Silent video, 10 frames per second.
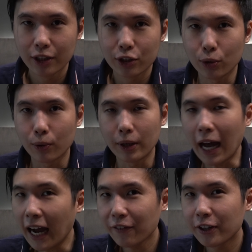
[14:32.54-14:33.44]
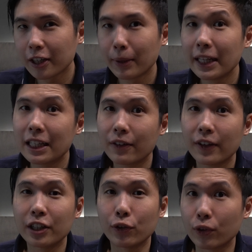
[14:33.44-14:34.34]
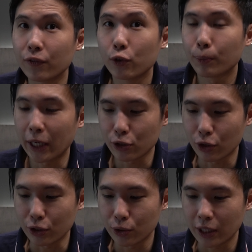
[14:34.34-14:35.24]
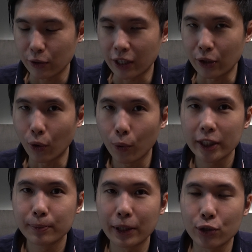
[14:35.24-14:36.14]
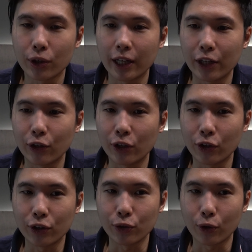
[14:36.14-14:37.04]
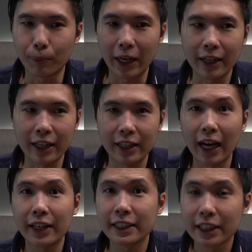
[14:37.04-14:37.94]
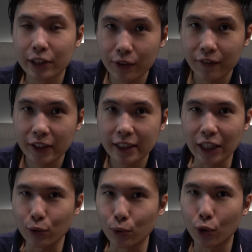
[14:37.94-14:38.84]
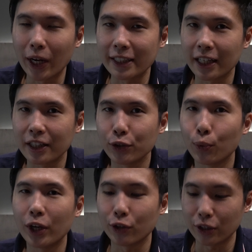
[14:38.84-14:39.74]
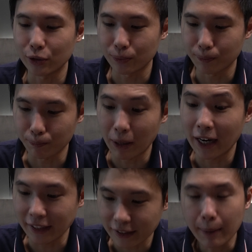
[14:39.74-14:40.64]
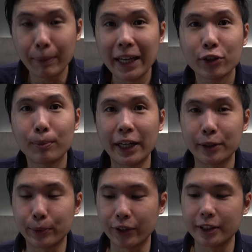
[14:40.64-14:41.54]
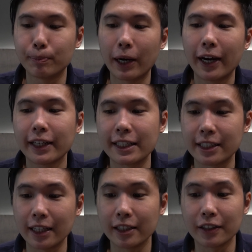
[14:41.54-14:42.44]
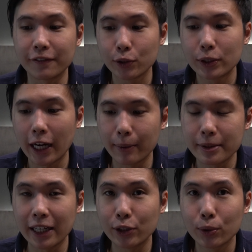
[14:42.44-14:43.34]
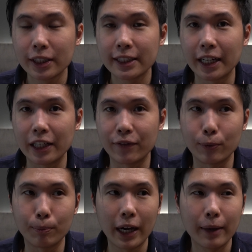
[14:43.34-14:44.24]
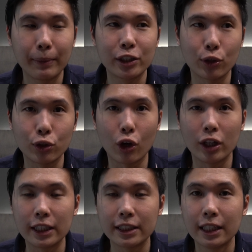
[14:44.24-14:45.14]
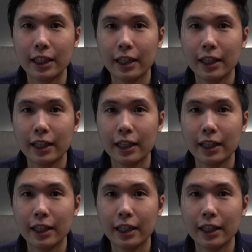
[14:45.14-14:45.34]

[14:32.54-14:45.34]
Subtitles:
So I recommend leaving the review page on so that you can always make sure that you're not, paying any unnecessary fees and you know exactly what you're buying. And based on my experience buying and selling a few times, I noticed that if you buy based on dollars,